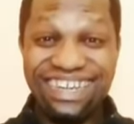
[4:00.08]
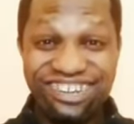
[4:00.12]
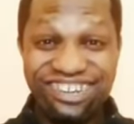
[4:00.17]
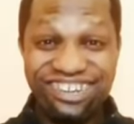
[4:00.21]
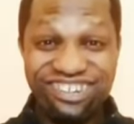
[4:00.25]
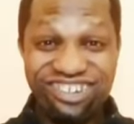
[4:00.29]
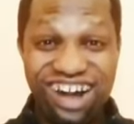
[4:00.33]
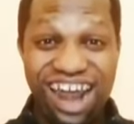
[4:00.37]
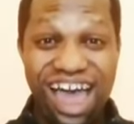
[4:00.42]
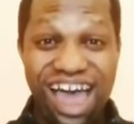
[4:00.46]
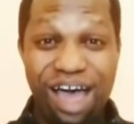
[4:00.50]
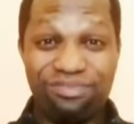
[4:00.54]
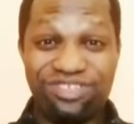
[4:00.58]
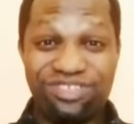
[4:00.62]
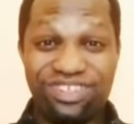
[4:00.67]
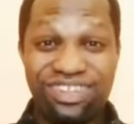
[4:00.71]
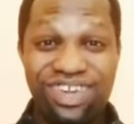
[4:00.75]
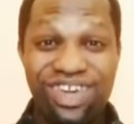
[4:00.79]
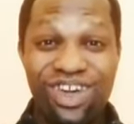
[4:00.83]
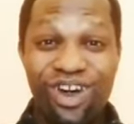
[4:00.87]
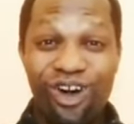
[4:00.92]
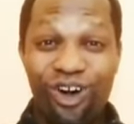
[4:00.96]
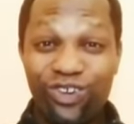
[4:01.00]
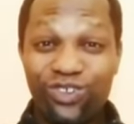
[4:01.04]
the
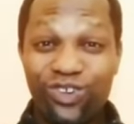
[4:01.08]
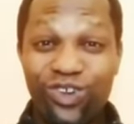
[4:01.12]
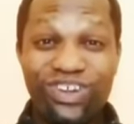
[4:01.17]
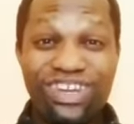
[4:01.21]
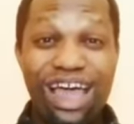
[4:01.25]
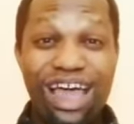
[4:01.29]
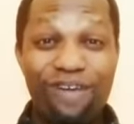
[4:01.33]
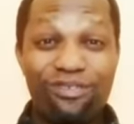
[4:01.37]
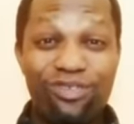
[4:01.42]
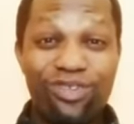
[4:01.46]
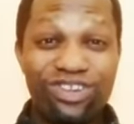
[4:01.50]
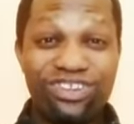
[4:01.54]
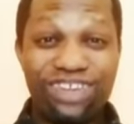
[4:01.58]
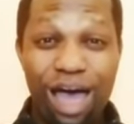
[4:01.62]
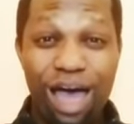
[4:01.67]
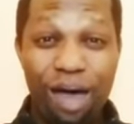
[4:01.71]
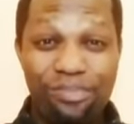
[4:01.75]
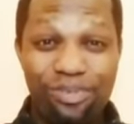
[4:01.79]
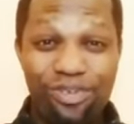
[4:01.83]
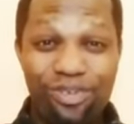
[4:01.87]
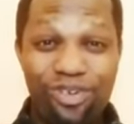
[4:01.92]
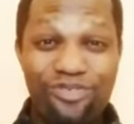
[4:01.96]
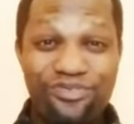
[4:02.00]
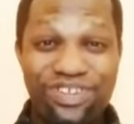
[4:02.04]
draft, although they have not
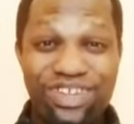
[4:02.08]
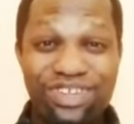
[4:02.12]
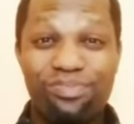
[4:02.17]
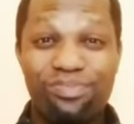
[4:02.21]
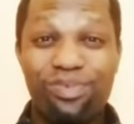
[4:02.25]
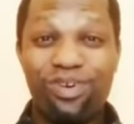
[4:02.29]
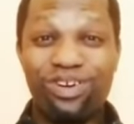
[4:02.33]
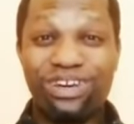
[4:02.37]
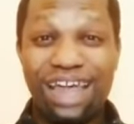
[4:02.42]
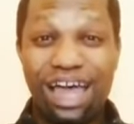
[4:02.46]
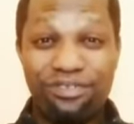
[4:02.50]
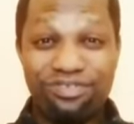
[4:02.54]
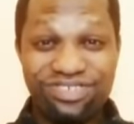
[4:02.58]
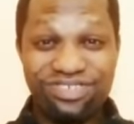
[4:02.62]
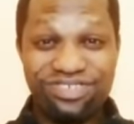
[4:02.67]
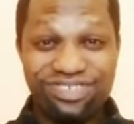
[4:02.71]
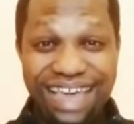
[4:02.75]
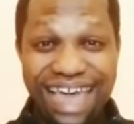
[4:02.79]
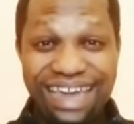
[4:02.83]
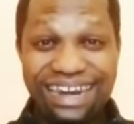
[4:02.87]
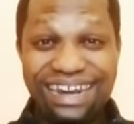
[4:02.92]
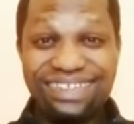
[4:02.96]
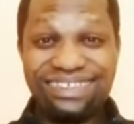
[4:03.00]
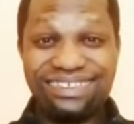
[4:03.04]
approved it, but they have
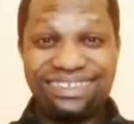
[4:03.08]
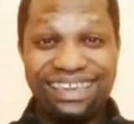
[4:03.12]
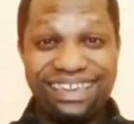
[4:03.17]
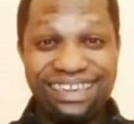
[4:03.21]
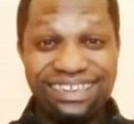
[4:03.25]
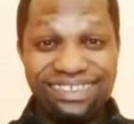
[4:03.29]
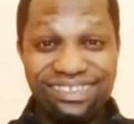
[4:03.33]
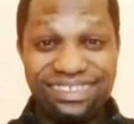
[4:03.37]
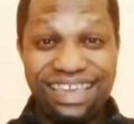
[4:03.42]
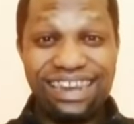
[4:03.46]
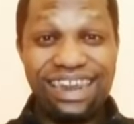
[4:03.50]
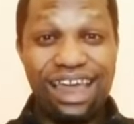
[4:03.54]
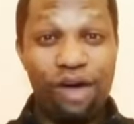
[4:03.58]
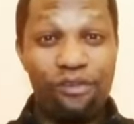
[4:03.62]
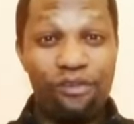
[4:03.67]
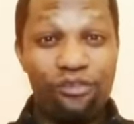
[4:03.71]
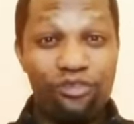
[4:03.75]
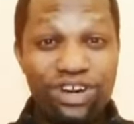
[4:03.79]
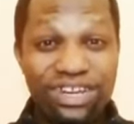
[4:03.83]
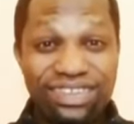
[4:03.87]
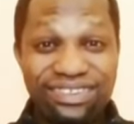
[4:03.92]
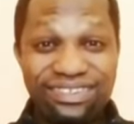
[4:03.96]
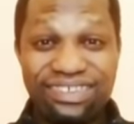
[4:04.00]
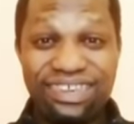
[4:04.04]
said it inside, they
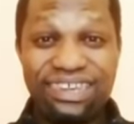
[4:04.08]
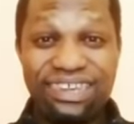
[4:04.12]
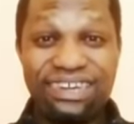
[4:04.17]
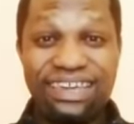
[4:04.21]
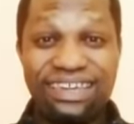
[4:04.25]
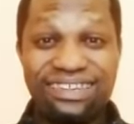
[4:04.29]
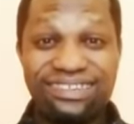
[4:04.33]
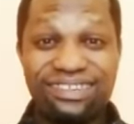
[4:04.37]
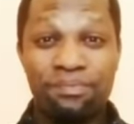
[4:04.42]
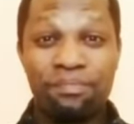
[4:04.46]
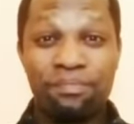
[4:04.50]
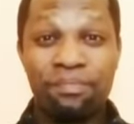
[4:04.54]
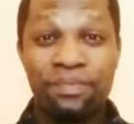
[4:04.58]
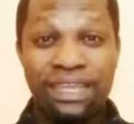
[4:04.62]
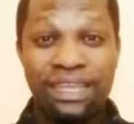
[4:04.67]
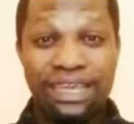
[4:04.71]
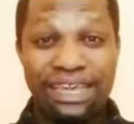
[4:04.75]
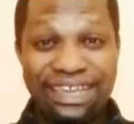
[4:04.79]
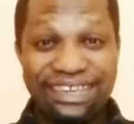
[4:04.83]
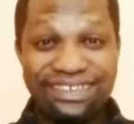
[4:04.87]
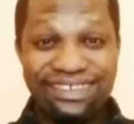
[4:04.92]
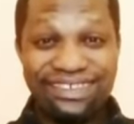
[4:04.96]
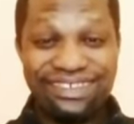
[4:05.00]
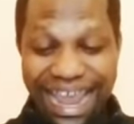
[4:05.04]
have written it
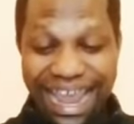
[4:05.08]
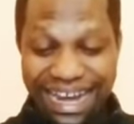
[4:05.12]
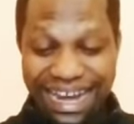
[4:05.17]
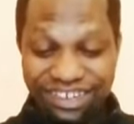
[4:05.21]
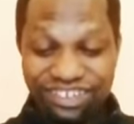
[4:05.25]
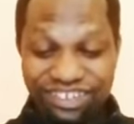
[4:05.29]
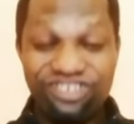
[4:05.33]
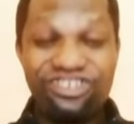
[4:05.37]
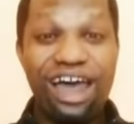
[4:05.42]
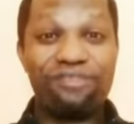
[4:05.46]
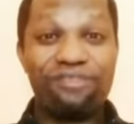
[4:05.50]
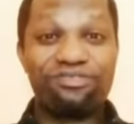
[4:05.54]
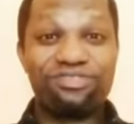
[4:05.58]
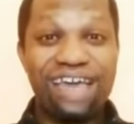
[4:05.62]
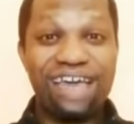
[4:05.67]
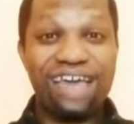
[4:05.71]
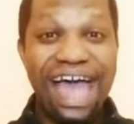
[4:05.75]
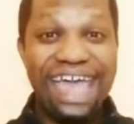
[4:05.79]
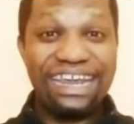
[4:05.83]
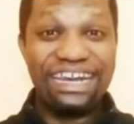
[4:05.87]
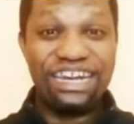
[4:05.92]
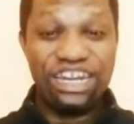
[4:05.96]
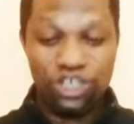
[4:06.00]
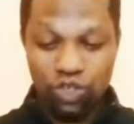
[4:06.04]
inside the draft,
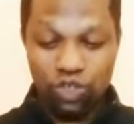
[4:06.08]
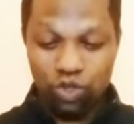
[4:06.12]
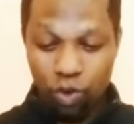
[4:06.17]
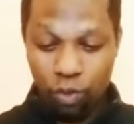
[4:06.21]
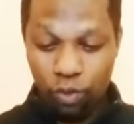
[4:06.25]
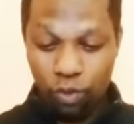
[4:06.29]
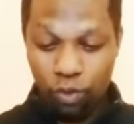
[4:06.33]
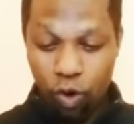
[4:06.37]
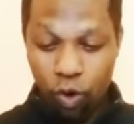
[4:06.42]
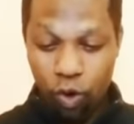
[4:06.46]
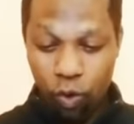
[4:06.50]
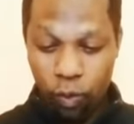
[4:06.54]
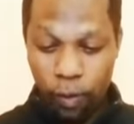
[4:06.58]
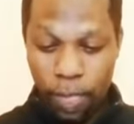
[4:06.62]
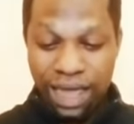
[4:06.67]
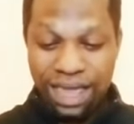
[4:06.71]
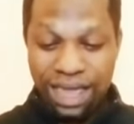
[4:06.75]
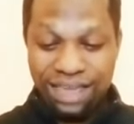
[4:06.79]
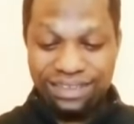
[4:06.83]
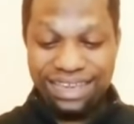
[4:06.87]
how it needs to go.